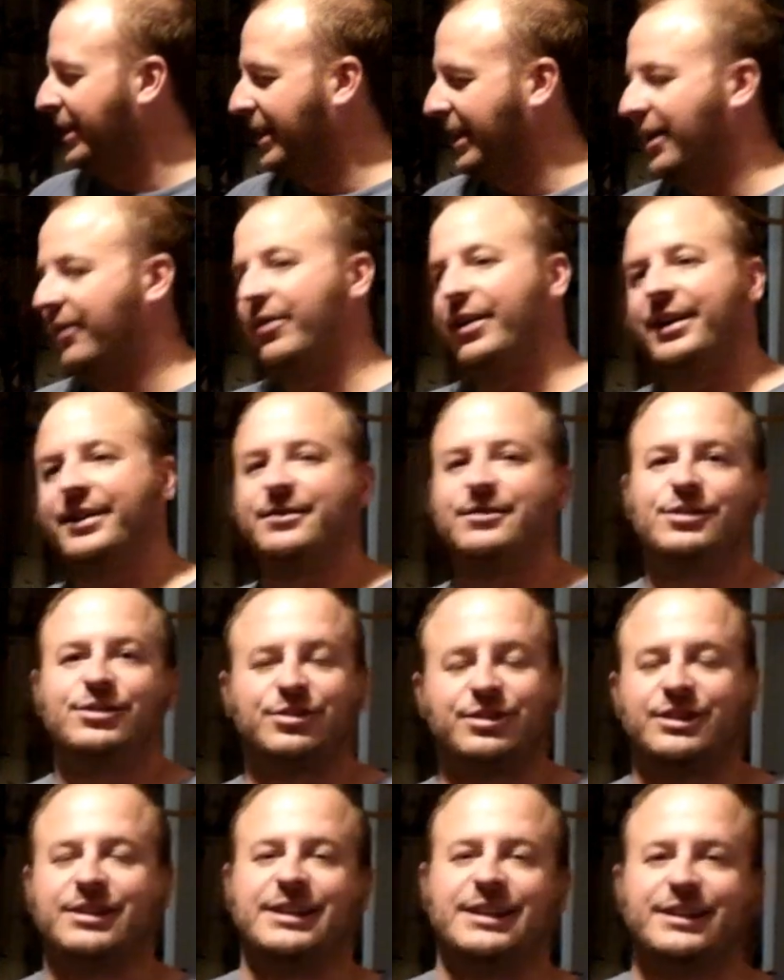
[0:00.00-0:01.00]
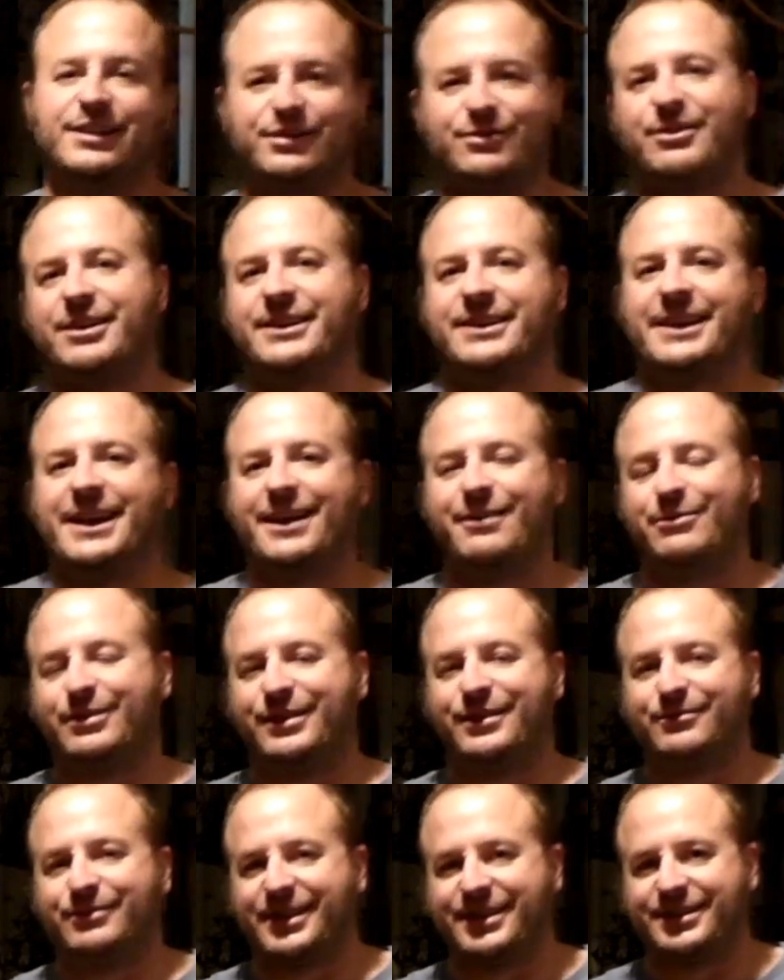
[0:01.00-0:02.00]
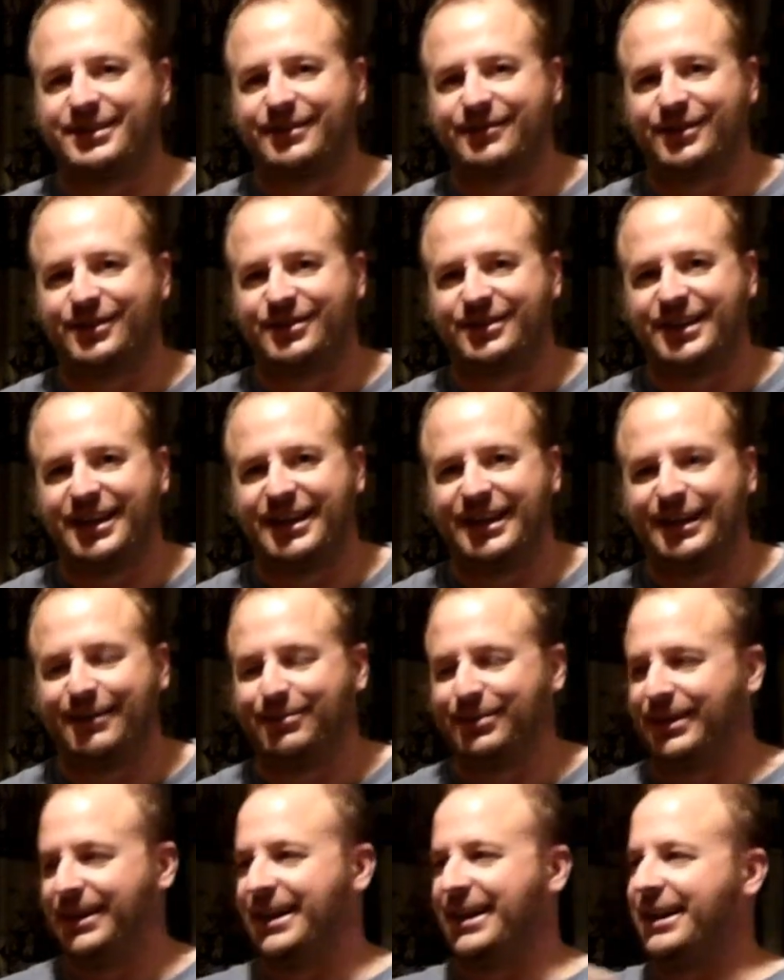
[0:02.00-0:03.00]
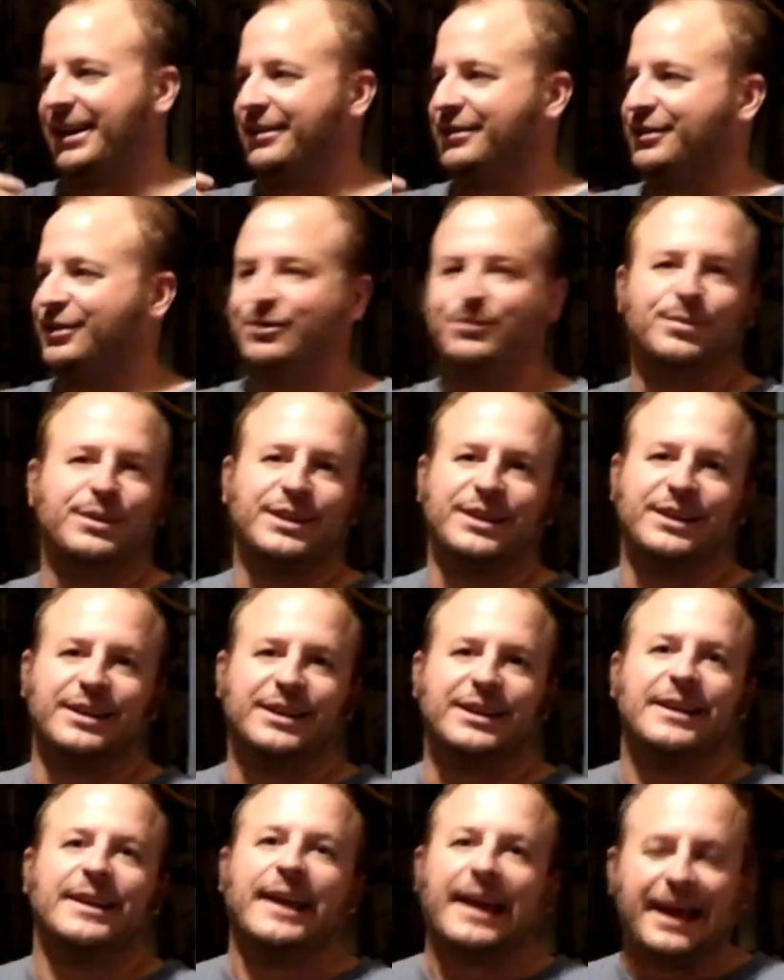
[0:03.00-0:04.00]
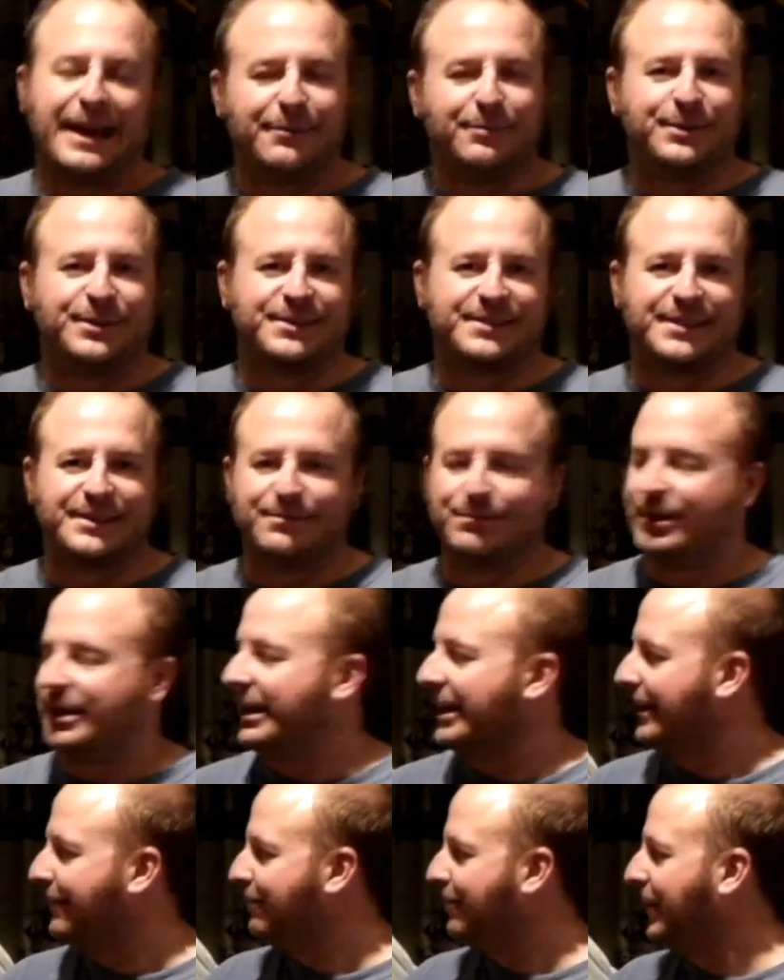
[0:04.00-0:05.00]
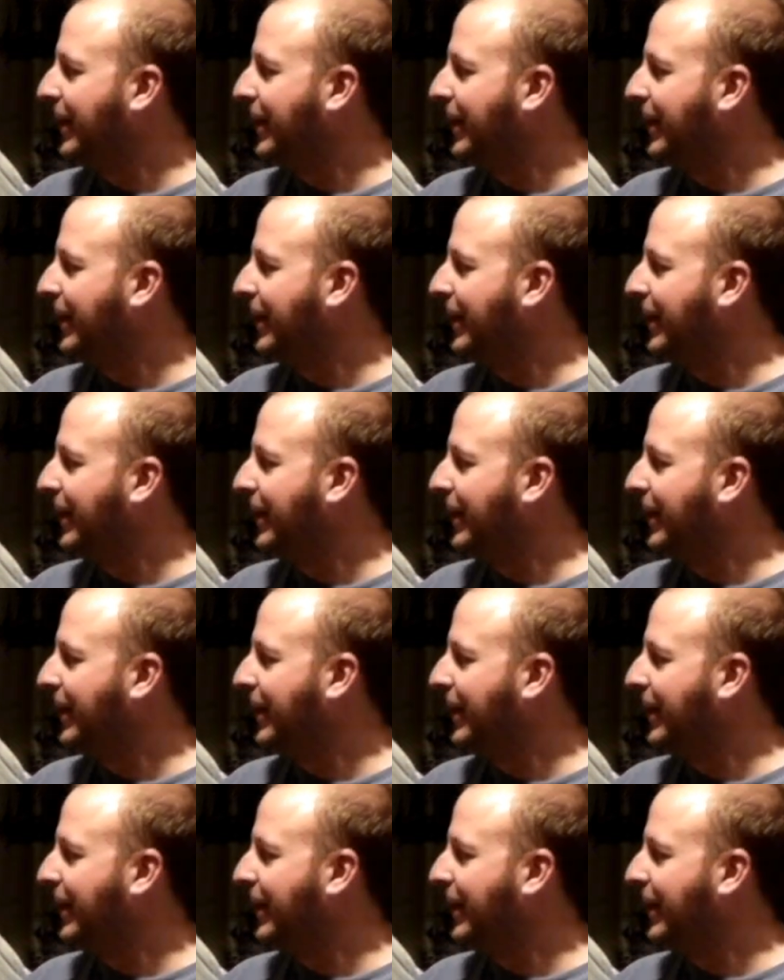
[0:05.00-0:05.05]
And then you could integrate that with the rest of your setup, and you'd be happy as can be.